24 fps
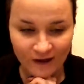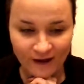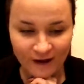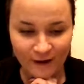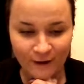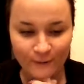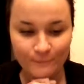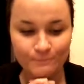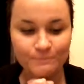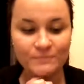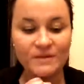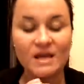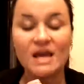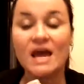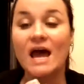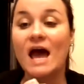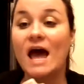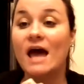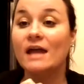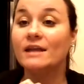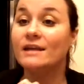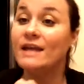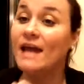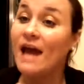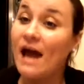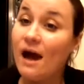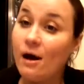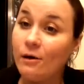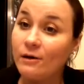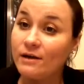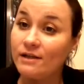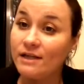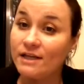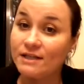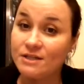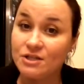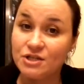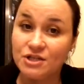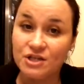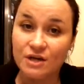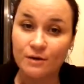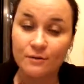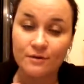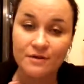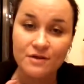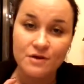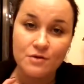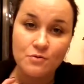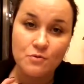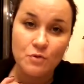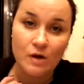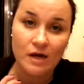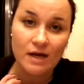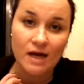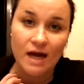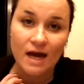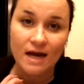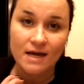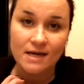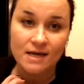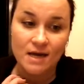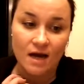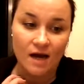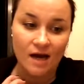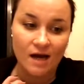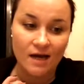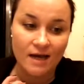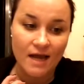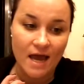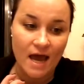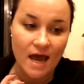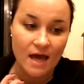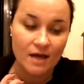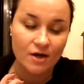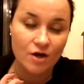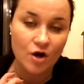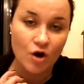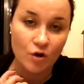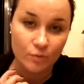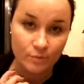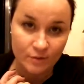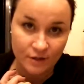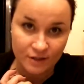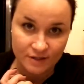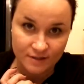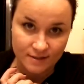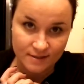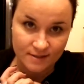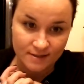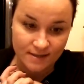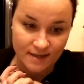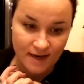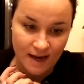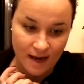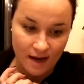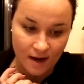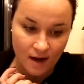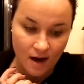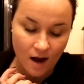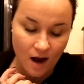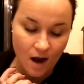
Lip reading: And now I'd like to share with you what I got at HomeGoods today.